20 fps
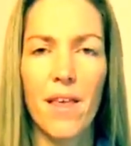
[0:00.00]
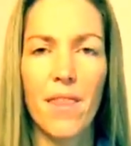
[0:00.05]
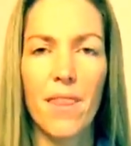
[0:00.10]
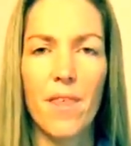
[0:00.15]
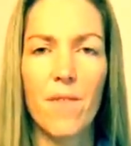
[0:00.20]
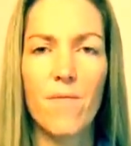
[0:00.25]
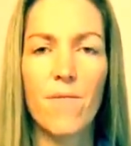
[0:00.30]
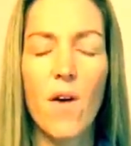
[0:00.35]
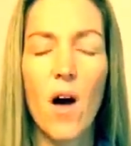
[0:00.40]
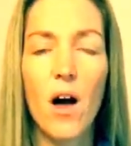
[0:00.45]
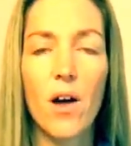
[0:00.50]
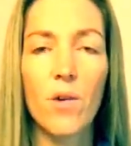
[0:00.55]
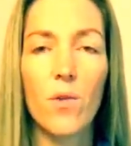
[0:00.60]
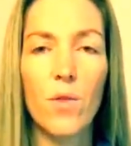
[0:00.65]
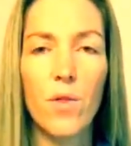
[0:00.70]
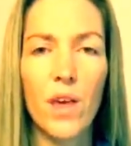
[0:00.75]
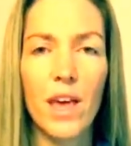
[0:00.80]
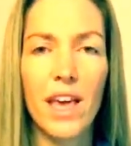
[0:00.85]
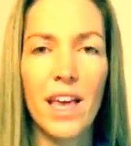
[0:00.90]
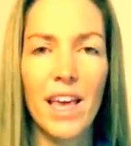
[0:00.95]
The final
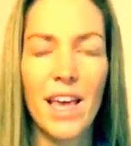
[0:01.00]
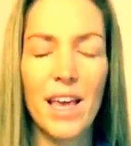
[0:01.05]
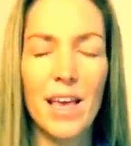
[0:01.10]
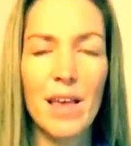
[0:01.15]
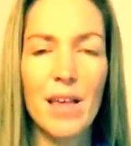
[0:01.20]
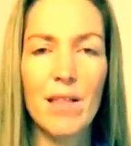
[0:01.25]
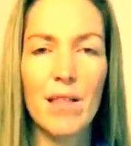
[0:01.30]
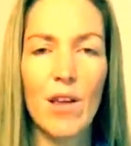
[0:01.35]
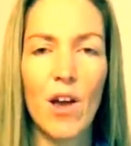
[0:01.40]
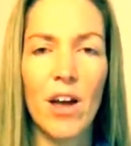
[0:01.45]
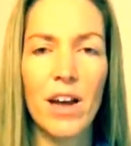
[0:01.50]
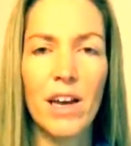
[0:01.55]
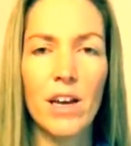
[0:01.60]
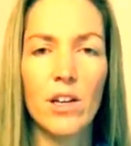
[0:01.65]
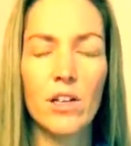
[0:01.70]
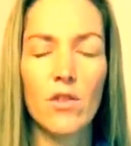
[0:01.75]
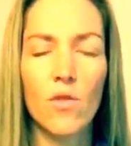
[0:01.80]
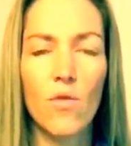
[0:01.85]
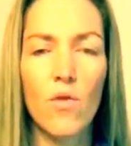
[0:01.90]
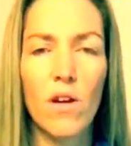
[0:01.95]
thing is I
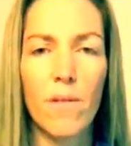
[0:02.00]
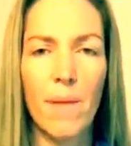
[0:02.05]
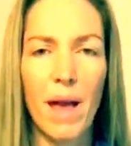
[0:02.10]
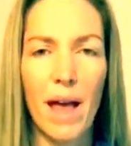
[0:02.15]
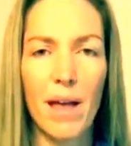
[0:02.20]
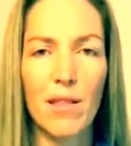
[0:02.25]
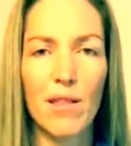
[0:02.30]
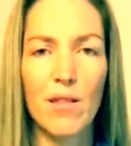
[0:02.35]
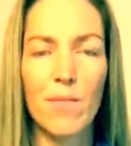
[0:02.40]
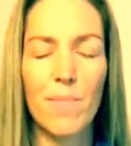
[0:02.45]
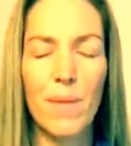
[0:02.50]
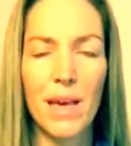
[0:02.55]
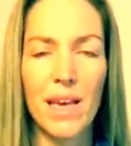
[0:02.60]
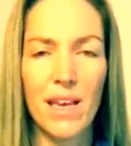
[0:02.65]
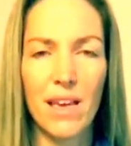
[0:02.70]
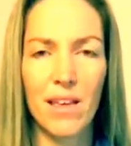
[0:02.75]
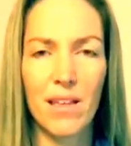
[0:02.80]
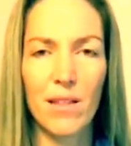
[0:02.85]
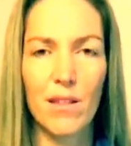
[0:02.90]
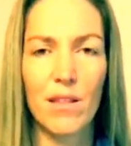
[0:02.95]
didn't talk about
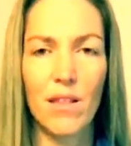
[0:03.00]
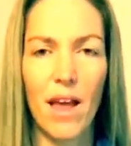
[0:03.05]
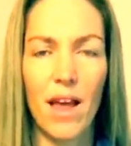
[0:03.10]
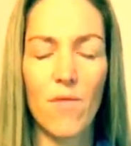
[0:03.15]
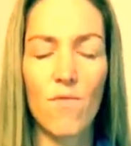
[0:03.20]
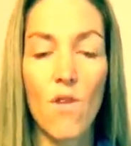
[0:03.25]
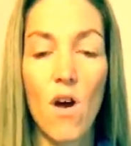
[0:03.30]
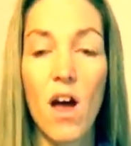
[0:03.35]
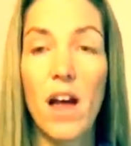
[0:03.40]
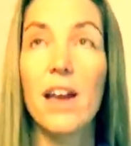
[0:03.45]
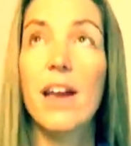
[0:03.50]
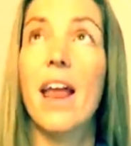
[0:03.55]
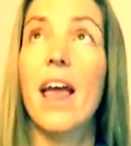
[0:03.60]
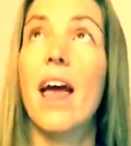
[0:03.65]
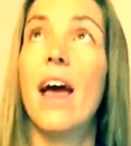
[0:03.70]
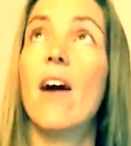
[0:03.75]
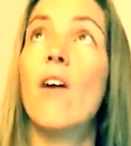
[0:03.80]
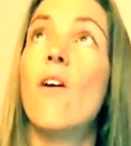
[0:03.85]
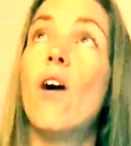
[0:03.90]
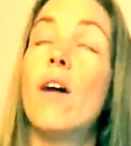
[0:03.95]
speakers, and right
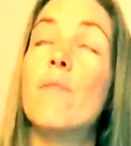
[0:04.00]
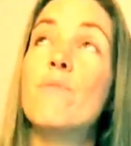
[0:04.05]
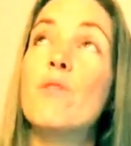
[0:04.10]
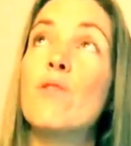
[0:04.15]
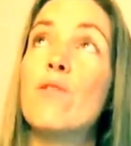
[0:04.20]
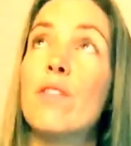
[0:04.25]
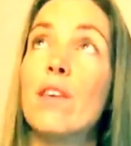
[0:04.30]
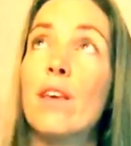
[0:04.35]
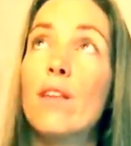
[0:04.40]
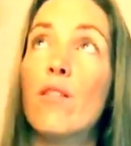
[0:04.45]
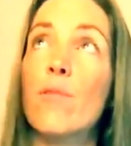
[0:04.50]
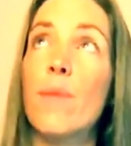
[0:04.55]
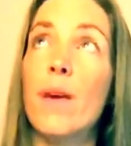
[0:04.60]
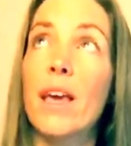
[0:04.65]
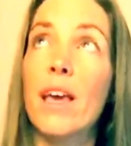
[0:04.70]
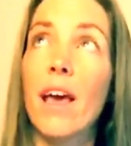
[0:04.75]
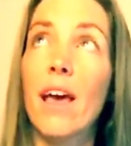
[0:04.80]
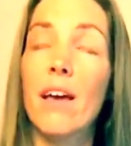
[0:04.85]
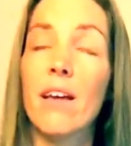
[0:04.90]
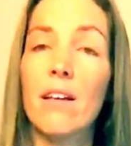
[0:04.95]
now I'm using a
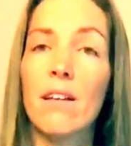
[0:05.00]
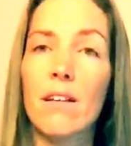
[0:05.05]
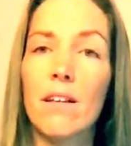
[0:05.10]
speaker.